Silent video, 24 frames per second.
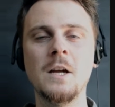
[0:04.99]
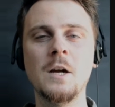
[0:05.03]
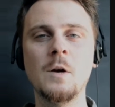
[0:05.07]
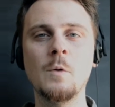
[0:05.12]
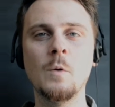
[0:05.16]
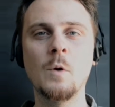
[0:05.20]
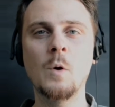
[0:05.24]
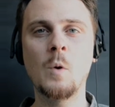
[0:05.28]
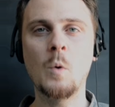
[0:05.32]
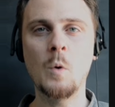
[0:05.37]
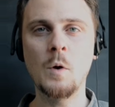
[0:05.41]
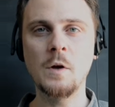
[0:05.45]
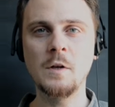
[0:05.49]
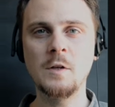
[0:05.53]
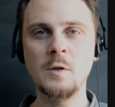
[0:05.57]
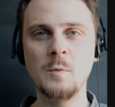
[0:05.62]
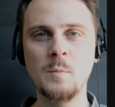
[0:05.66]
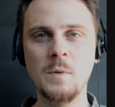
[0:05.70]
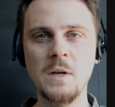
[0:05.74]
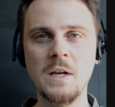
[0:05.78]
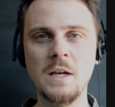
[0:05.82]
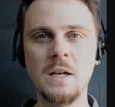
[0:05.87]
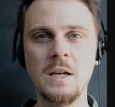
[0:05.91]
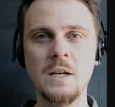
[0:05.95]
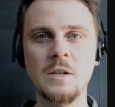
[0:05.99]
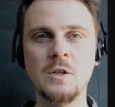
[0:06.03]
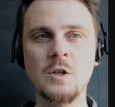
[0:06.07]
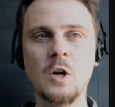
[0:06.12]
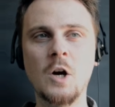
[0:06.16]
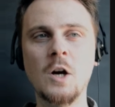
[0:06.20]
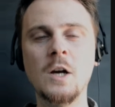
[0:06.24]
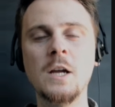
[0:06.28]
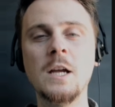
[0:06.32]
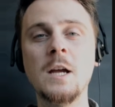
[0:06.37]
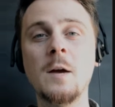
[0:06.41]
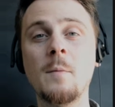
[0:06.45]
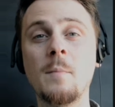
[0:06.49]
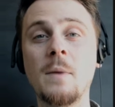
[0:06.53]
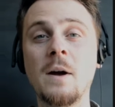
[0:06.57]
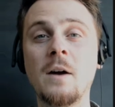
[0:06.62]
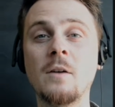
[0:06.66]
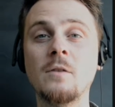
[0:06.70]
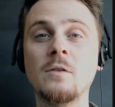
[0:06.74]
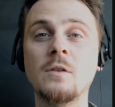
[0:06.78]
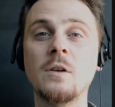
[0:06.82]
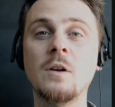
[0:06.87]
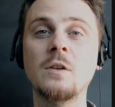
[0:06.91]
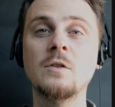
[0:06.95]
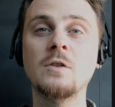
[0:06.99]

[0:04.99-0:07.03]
we're going to be talking about